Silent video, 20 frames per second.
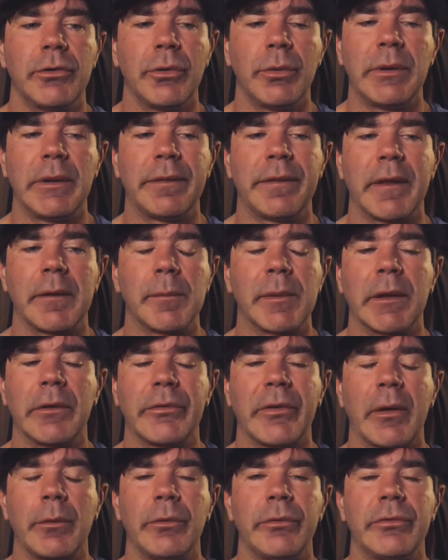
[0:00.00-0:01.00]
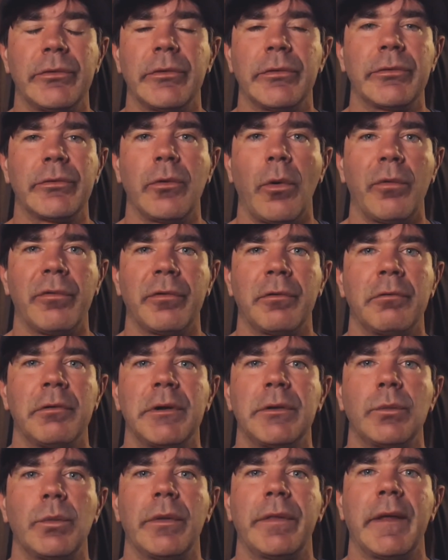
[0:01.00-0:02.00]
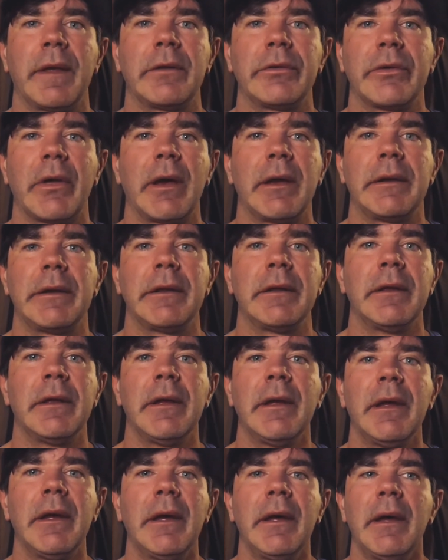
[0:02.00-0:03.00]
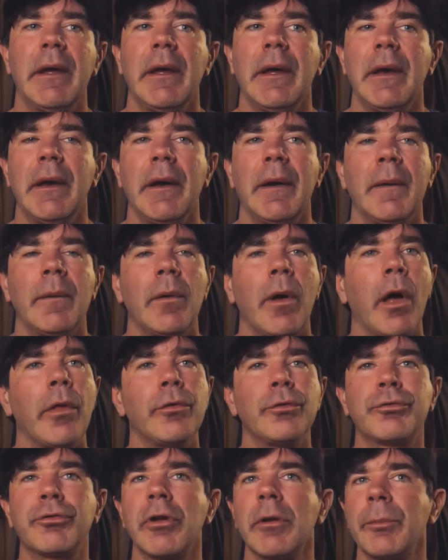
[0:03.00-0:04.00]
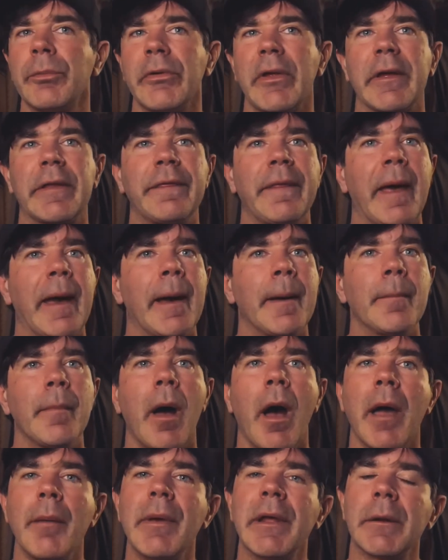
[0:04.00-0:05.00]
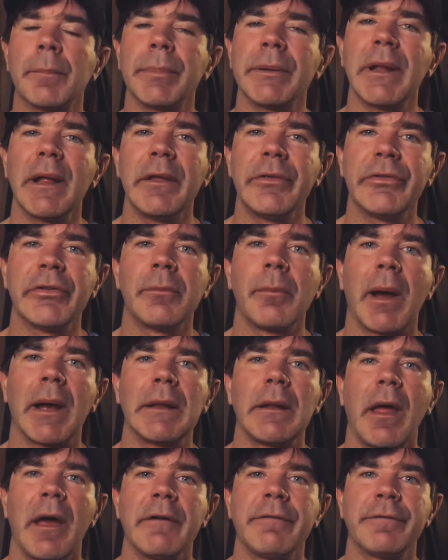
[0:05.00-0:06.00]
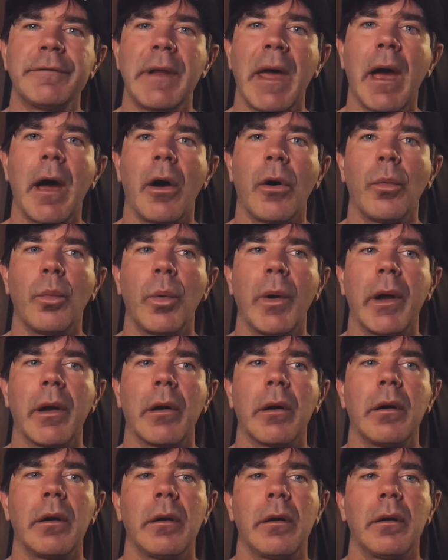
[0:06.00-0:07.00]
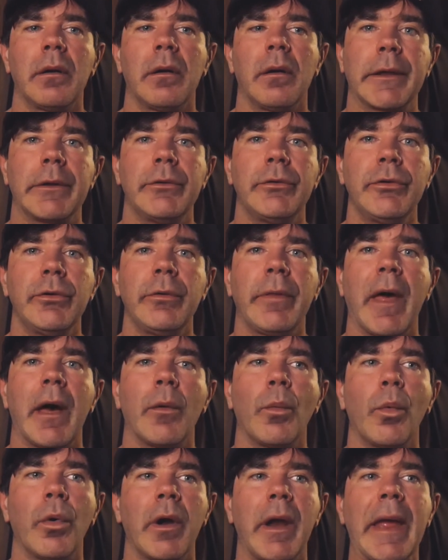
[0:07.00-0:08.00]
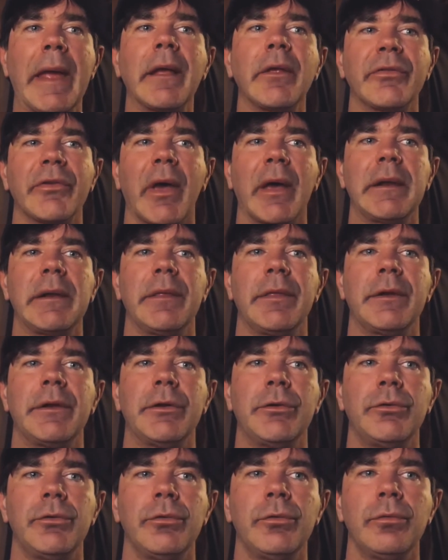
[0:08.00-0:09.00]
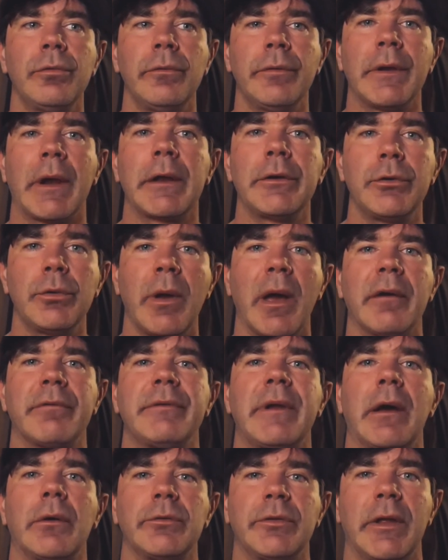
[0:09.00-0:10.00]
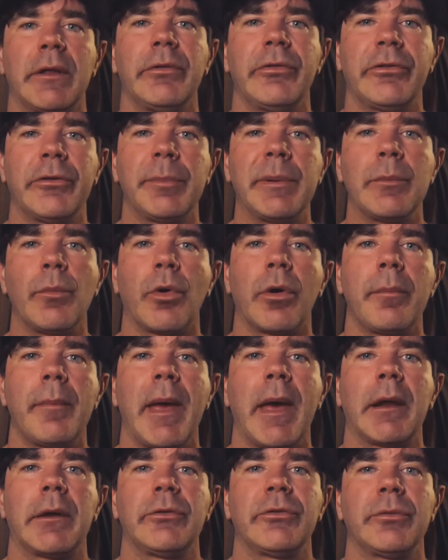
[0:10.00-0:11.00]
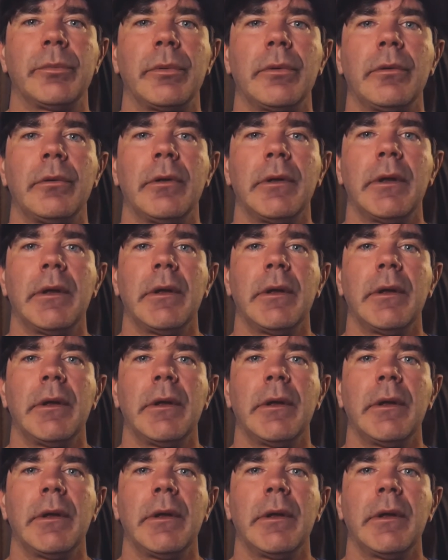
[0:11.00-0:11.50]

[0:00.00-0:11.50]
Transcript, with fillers: do anything because I was just overridden with anxiety. Other trips like that. I'm at a place in my life now where I can do that, where anxiety that I do that I do have now tends to be more manageable.